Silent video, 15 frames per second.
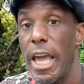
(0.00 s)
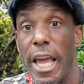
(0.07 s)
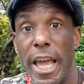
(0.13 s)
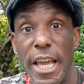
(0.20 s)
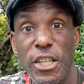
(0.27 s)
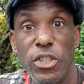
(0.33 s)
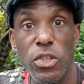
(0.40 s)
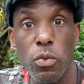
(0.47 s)

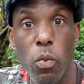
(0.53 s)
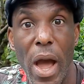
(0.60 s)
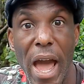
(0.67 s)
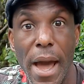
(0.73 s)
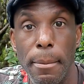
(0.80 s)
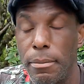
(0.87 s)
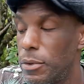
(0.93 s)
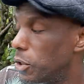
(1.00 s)
He
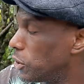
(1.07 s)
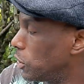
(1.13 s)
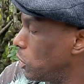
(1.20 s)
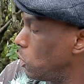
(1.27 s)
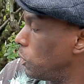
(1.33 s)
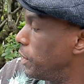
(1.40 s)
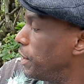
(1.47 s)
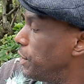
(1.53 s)
swam
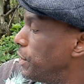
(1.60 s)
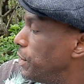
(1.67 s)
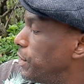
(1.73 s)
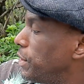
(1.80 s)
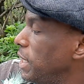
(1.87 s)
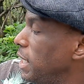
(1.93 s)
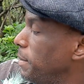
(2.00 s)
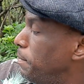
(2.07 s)
to the
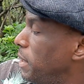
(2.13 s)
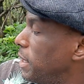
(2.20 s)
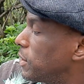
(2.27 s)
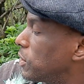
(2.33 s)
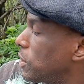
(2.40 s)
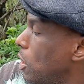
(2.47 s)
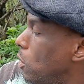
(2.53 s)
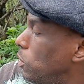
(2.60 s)

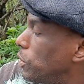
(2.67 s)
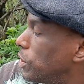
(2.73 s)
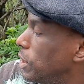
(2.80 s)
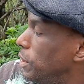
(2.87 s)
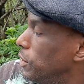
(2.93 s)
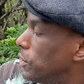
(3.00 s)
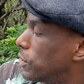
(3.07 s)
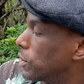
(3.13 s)
deepest
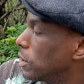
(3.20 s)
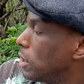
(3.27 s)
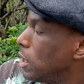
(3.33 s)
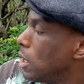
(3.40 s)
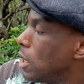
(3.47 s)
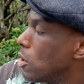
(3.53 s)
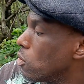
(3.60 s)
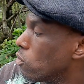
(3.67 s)
oceans,
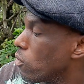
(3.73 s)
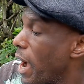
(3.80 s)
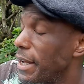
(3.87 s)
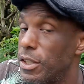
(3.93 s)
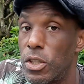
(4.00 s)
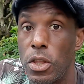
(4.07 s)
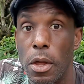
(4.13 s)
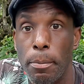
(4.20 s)

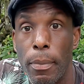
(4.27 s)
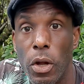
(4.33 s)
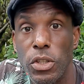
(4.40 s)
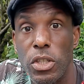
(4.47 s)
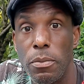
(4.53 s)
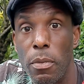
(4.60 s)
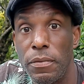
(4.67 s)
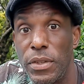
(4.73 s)
right to the
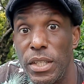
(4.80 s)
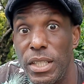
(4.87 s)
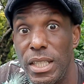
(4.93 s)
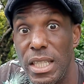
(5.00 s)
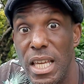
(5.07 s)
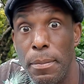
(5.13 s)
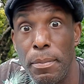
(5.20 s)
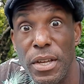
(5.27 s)
bottom of the
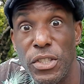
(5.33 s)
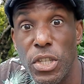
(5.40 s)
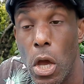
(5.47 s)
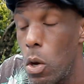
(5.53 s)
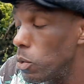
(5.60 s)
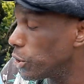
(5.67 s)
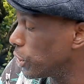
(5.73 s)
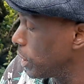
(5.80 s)
deepest
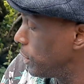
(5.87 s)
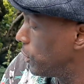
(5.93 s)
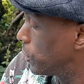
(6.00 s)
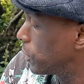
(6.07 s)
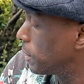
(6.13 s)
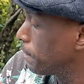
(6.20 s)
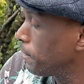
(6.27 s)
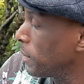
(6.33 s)

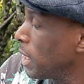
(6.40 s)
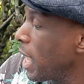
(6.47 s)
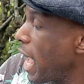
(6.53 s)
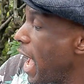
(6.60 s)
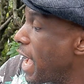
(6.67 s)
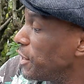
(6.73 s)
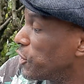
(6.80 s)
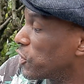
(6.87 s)
oceans,
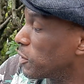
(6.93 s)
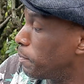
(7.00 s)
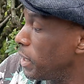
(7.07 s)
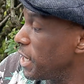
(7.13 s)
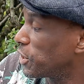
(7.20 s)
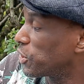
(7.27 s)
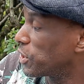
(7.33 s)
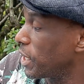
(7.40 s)
and
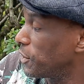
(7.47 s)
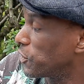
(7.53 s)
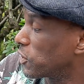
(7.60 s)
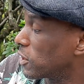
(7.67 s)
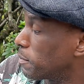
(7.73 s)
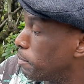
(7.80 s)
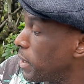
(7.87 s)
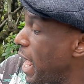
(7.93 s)
splished and
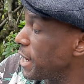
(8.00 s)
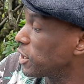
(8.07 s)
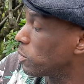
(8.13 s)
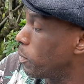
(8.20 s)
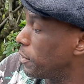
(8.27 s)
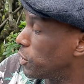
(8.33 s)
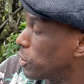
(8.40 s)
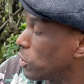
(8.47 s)
splashed
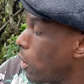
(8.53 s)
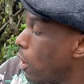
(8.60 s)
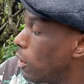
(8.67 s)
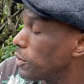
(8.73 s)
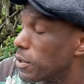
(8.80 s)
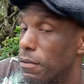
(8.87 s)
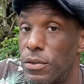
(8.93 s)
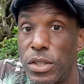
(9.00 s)
with
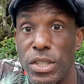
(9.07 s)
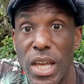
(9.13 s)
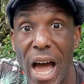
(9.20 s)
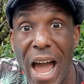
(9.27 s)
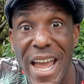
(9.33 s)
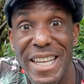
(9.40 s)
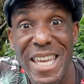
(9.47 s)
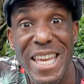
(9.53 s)
shoals of
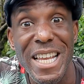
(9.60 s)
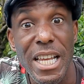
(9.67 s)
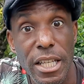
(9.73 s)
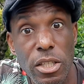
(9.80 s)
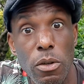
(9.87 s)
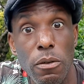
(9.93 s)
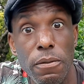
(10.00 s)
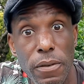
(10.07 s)
tiny
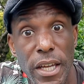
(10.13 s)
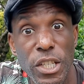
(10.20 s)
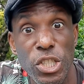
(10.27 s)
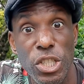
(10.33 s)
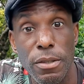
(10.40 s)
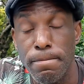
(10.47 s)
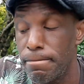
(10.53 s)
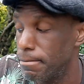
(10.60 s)
little
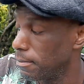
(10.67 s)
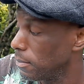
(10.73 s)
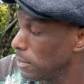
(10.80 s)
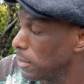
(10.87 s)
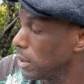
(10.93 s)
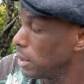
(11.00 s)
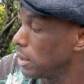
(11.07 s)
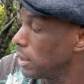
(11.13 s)
fish.
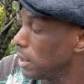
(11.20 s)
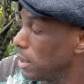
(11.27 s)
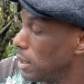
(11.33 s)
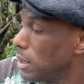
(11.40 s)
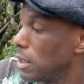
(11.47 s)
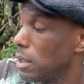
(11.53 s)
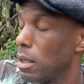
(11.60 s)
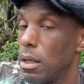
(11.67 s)

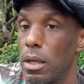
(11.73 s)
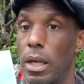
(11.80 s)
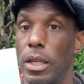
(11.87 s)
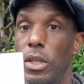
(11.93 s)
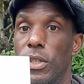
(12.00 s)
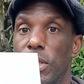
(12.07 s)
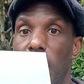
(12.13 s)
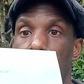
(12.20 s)
Can
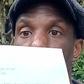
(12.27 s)
you see